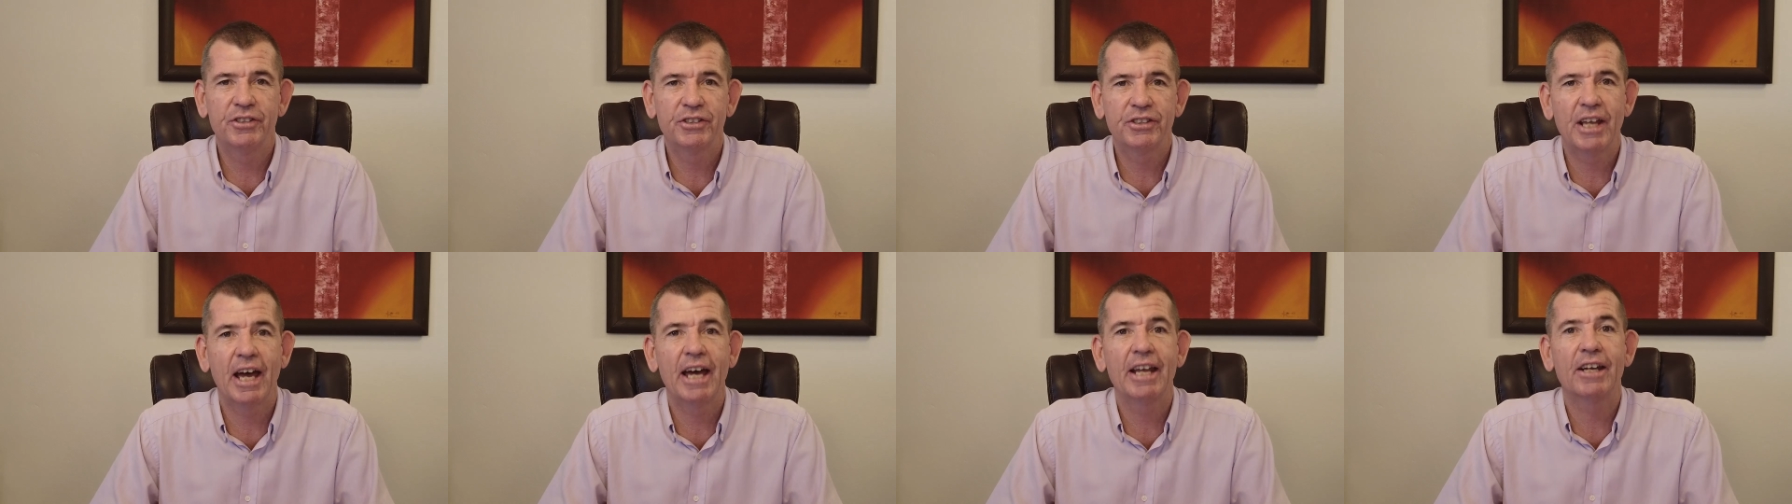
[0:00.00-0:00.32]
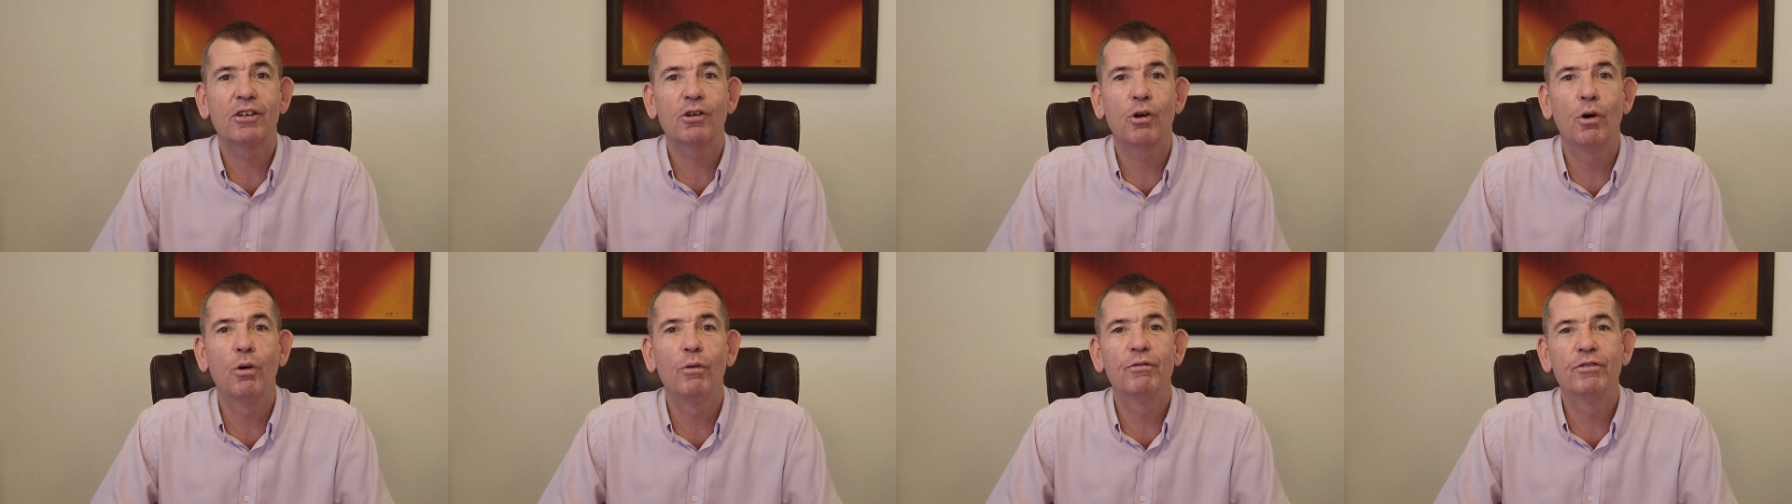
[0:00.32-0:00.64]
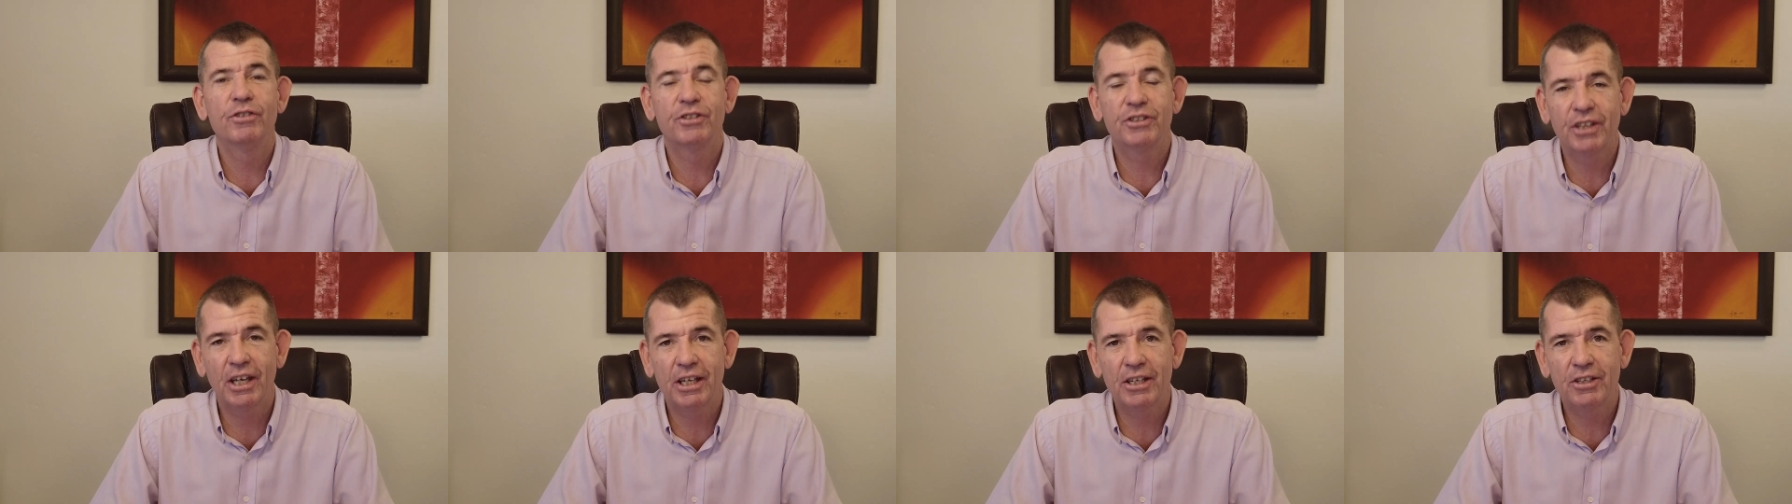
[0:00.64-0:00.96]
start a
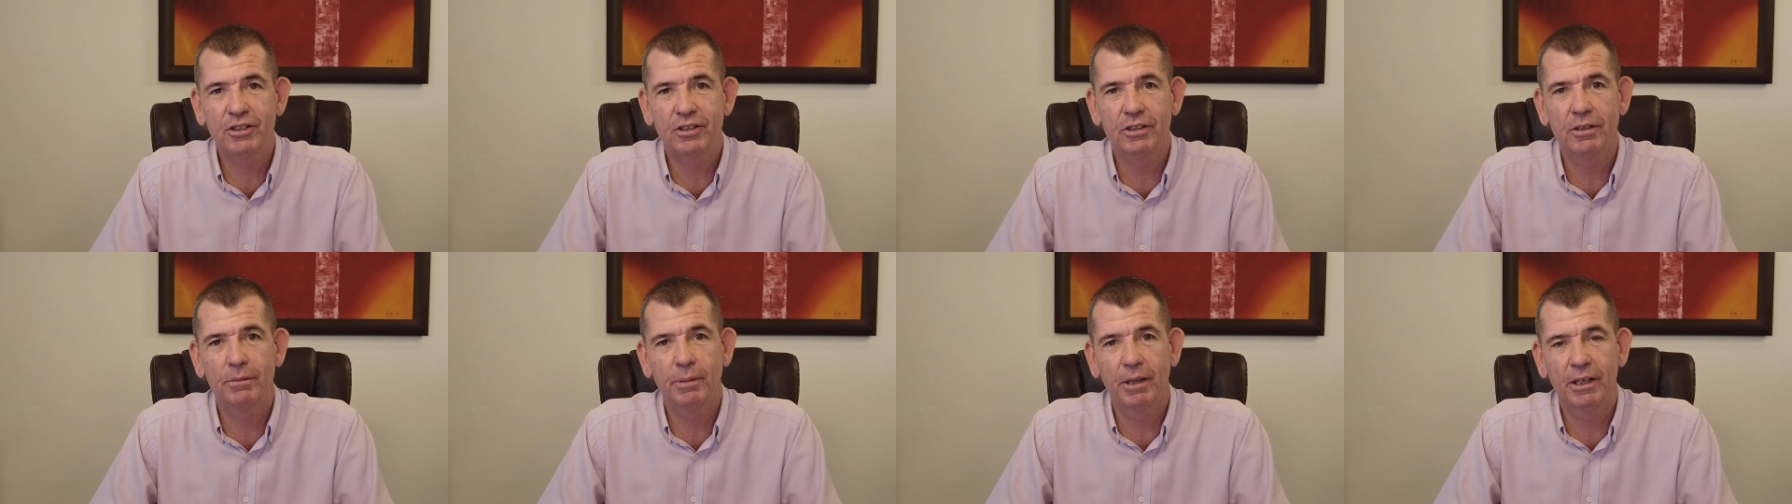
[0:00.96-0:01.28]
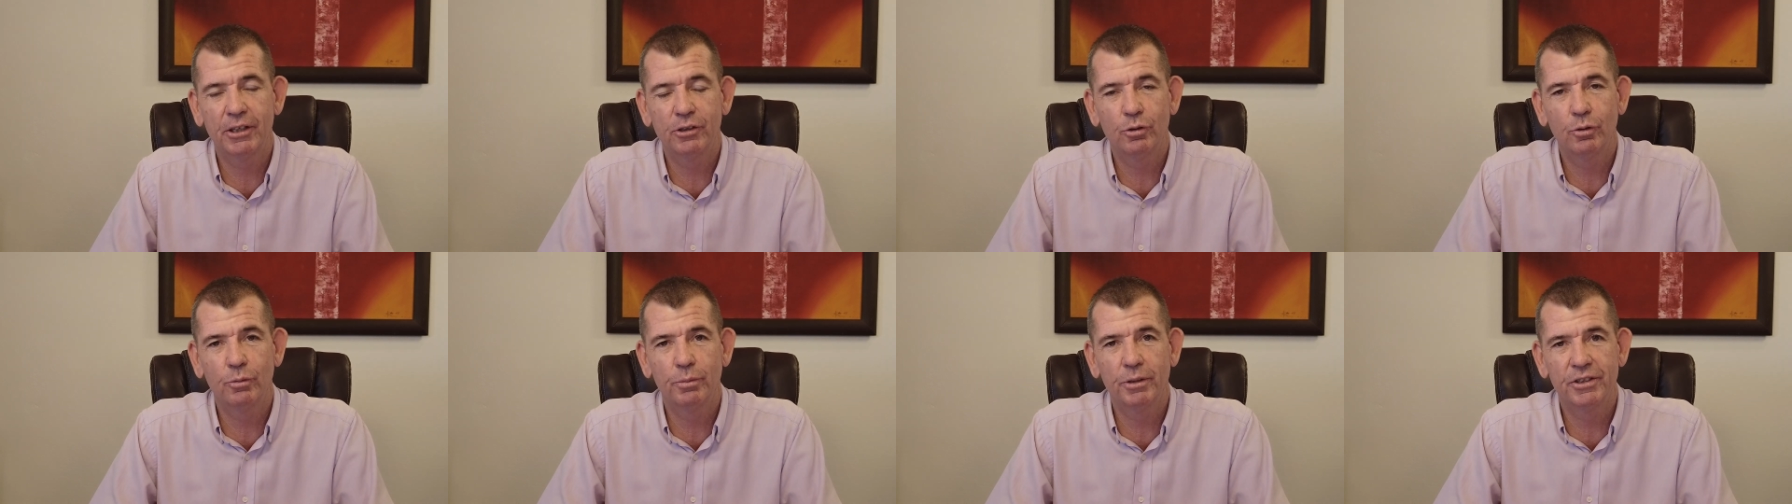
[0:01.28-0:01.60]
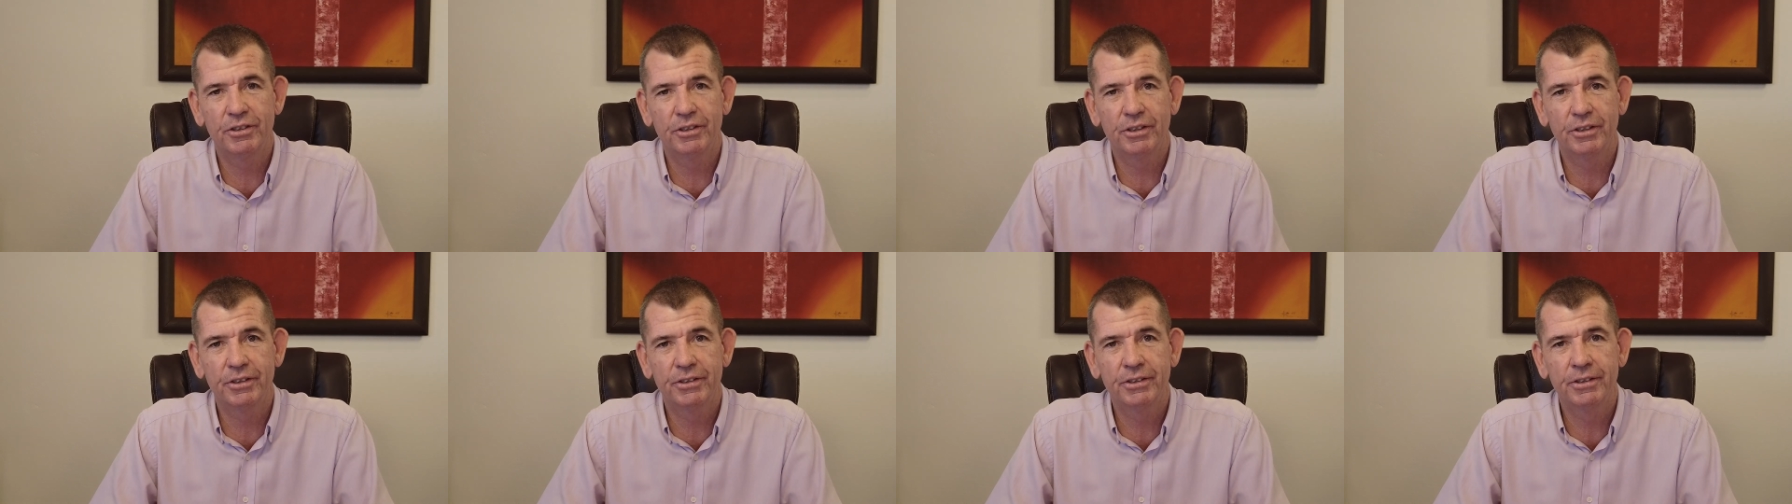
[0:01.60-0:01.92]
conversation about your
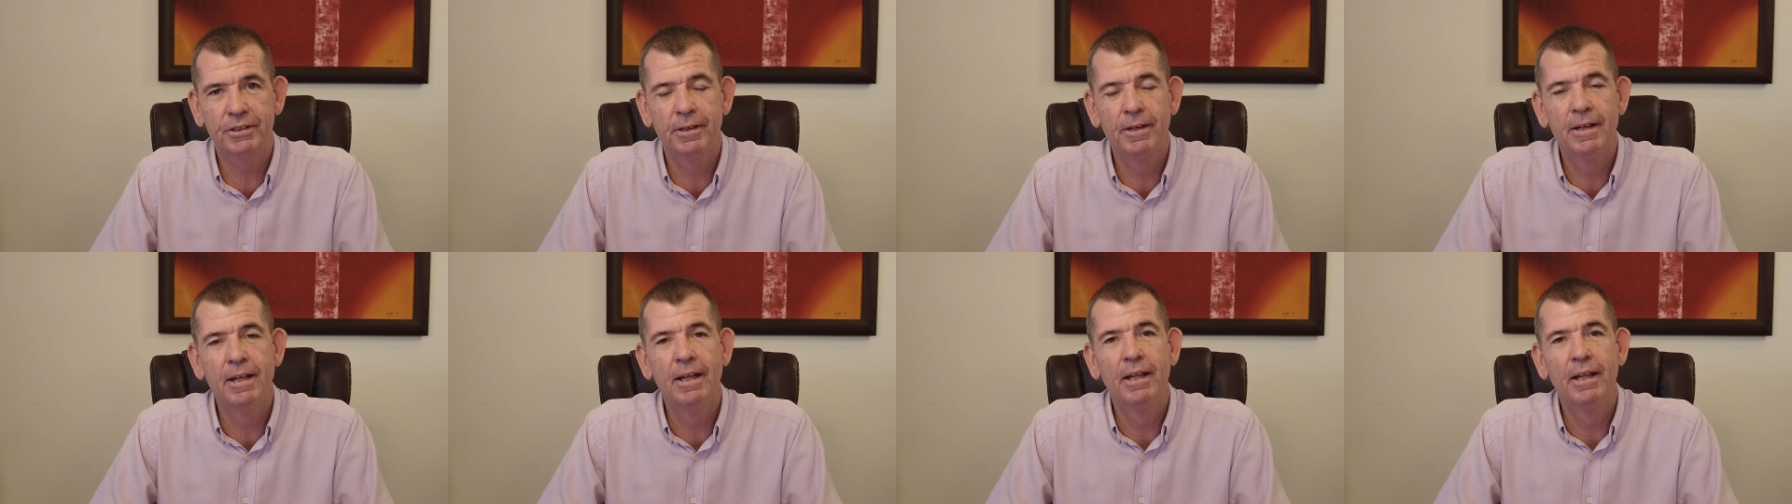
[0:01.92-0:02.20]
business.